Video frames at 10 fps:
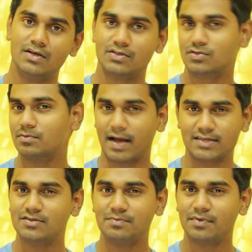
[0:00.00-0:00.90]
So
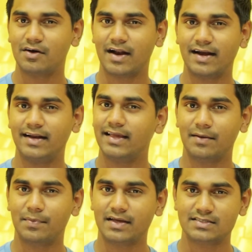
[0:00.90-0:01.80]
maximum power handling
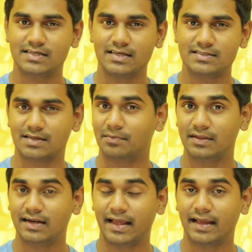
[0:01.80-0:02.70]
capacity is
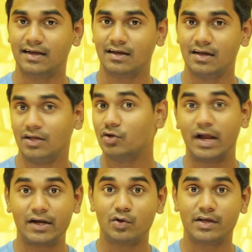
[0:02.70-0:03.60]
something like you
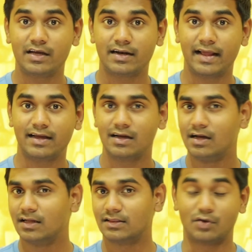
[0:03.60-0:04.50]
get to hear like
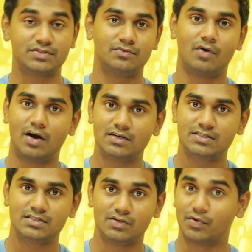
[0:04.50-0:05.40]
1000
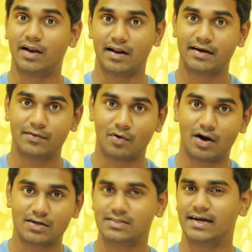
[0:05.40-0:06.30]
watts, 1200
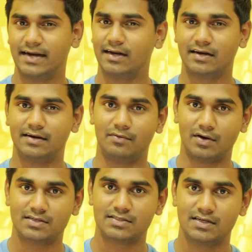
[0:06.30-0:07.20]
watts and 800
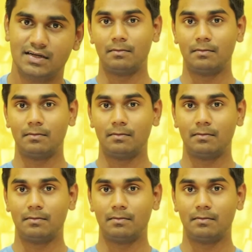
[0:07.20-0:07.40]
watts.